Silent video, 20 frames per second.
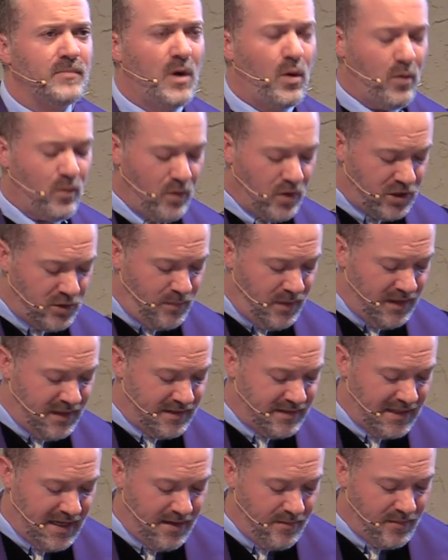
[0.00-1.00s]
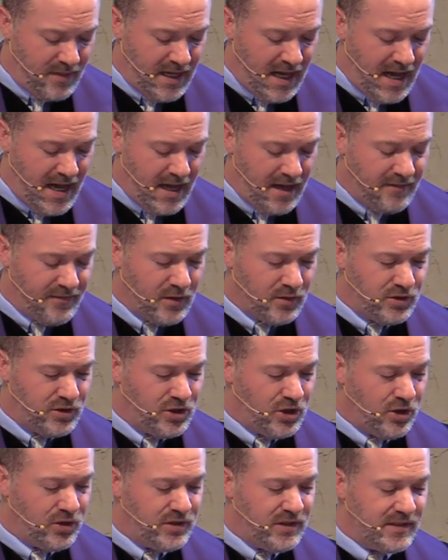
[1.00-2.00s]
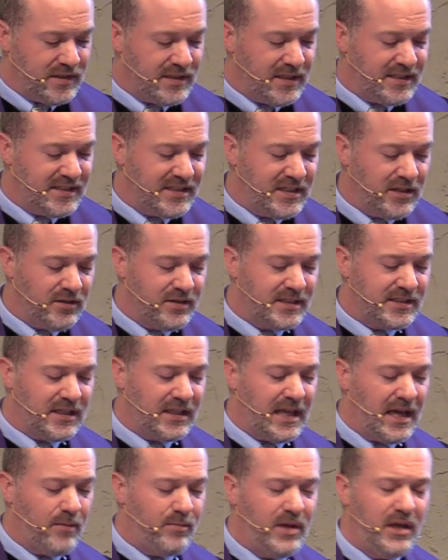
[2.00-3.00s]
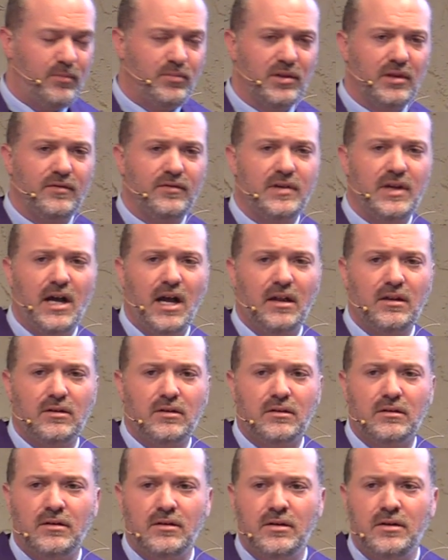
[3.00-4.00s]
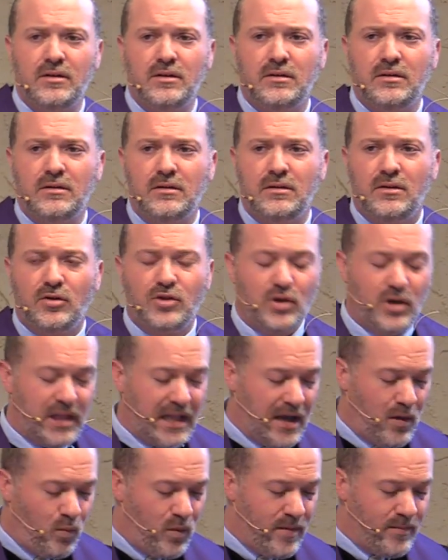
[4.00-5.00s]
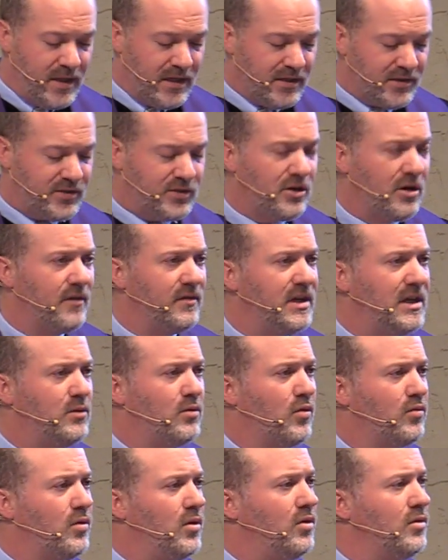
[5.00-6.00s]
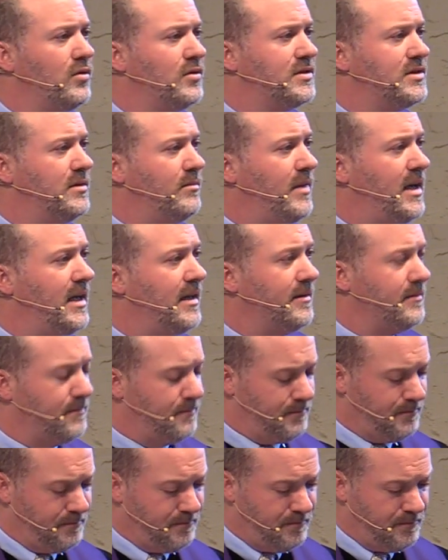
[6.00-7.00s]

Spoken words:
Are we worshiping the same God of those churches that still disallow people of color or don't allow women to serve in equal roles to men?